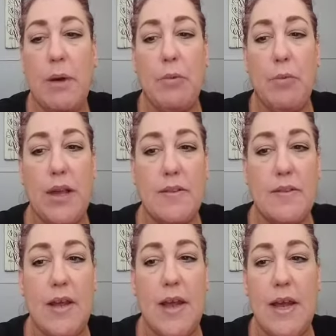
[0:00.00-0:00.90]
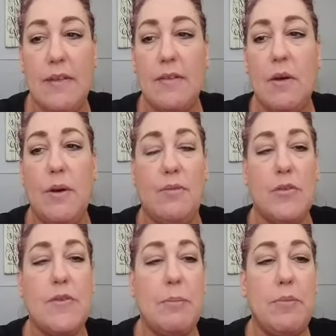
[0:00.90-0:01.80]
by Wednesday. So if
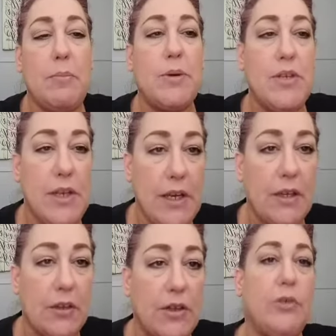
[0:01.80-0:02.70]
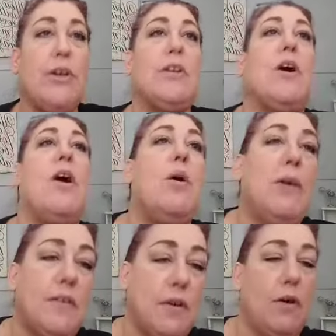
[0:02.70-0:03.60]
there's something particular, you can
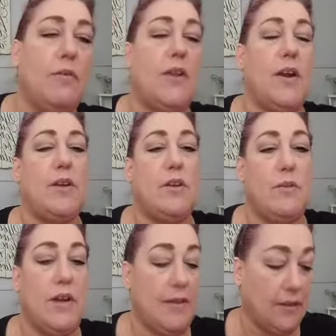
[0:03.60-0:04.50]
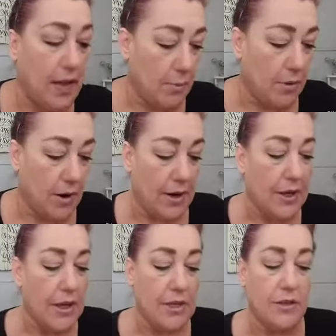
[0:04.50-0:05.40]
always go over there and use it as a
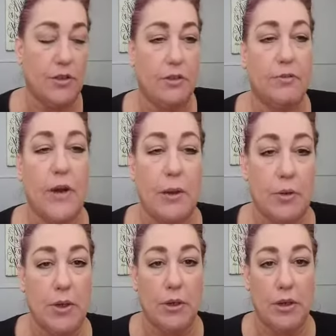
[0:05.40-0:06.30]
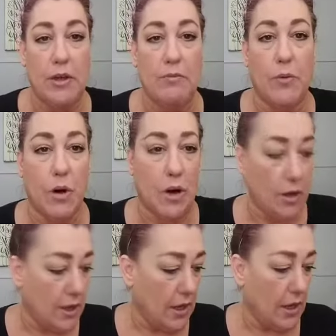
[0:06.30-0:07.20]
library to find what you're looking
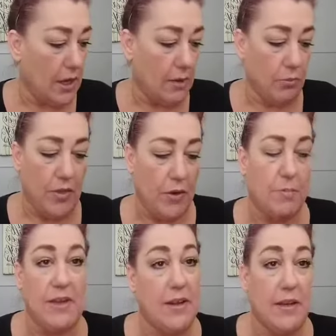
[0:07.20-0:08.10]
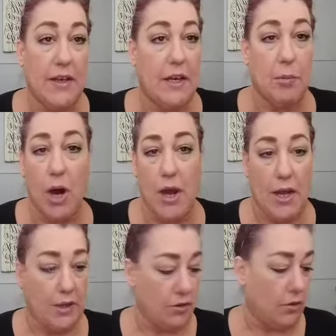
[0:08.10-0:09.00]
for, whether it be technique,
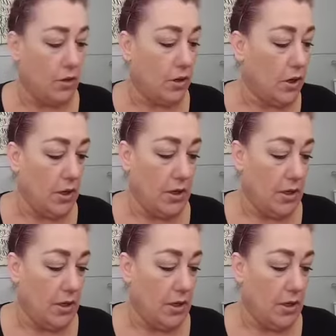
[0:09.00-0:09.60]
product, or